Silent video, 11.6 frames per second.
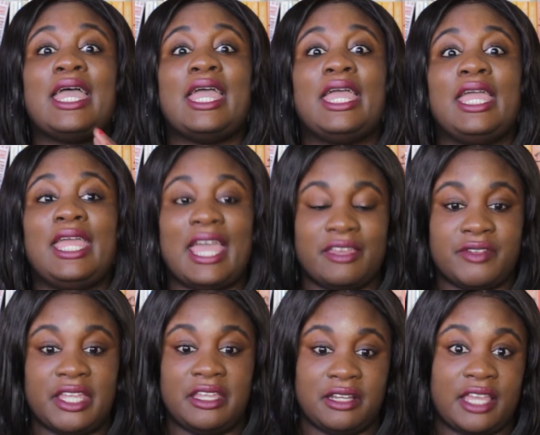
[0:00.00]
a
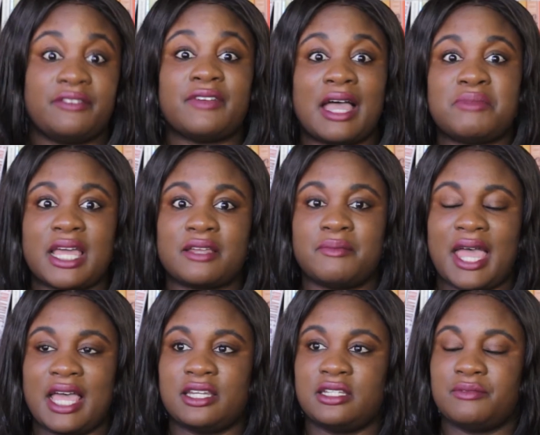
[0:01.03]
heavy, like, fat black
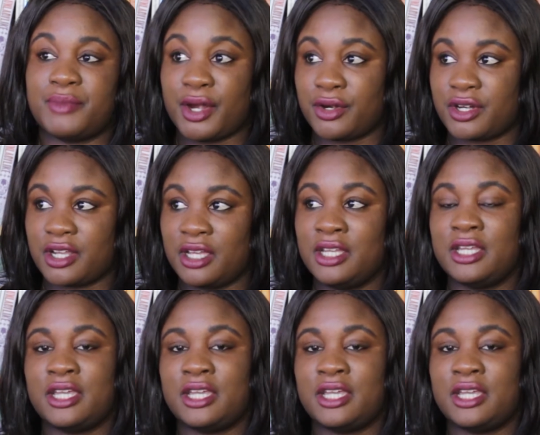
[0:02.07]
man in America,